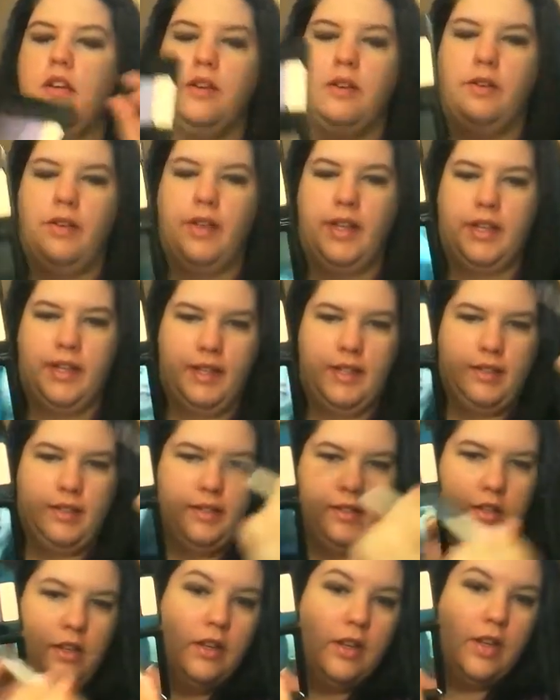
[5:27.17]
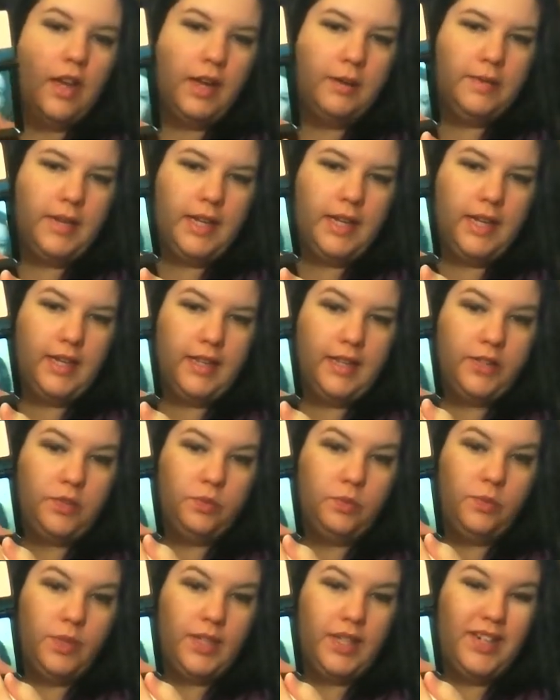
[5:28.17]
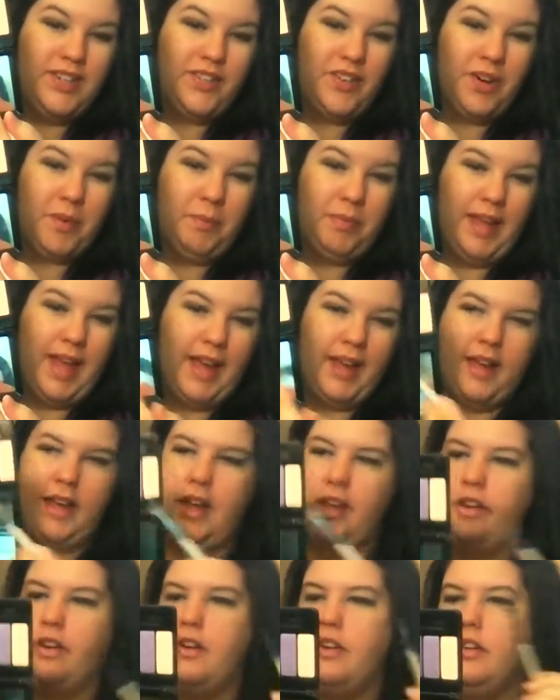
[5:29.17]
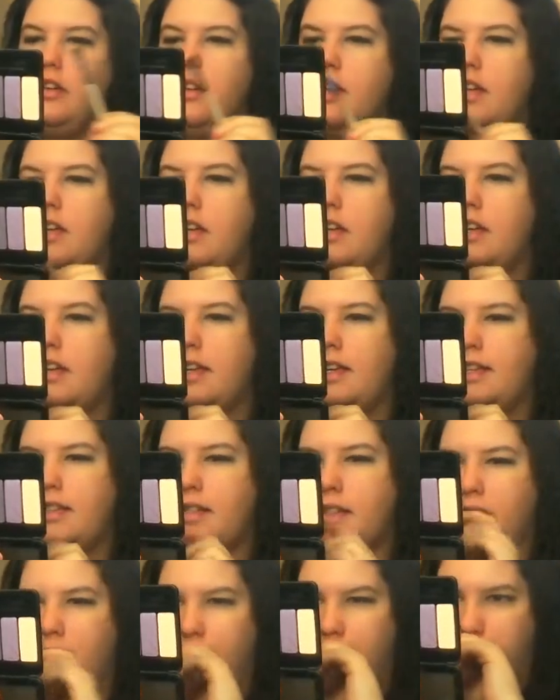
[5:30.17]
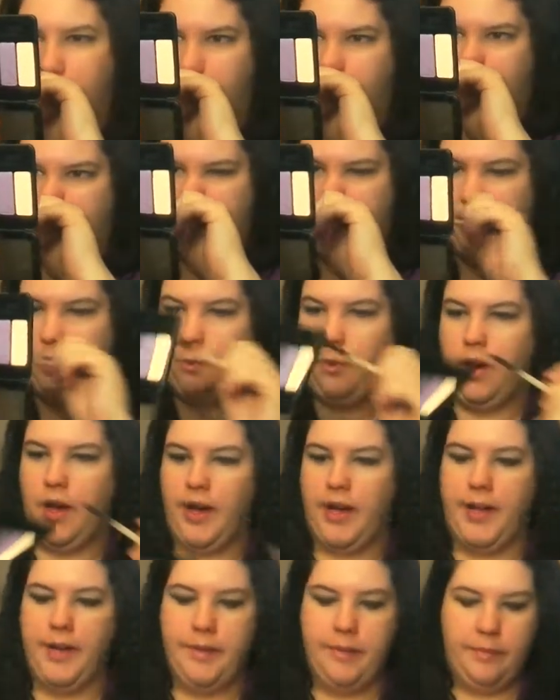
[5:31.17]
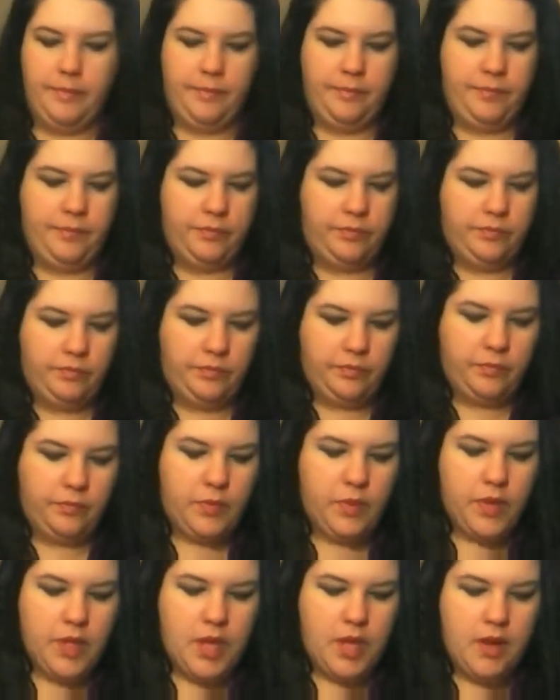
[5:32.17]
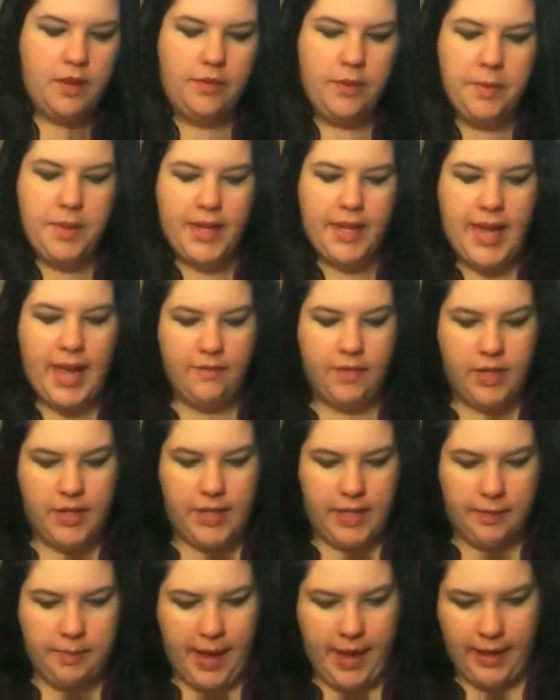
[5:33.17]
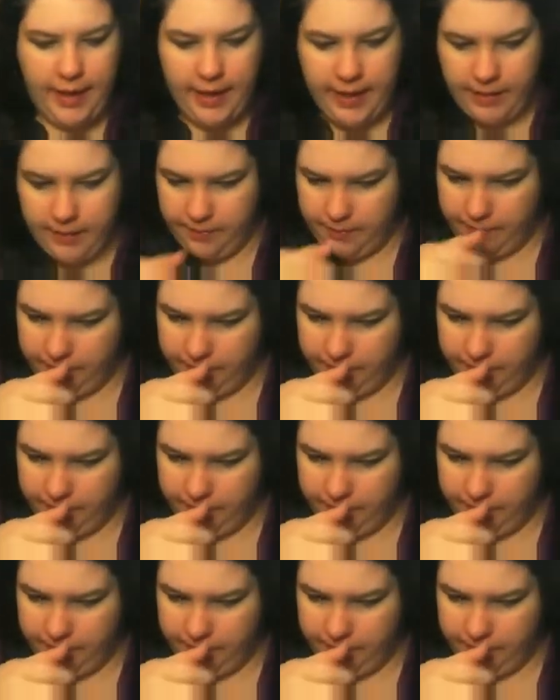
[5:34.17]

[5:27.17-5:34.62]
Go like this. I'm taking this really dark black color. It's called Tijuana from the Kat Von D palette.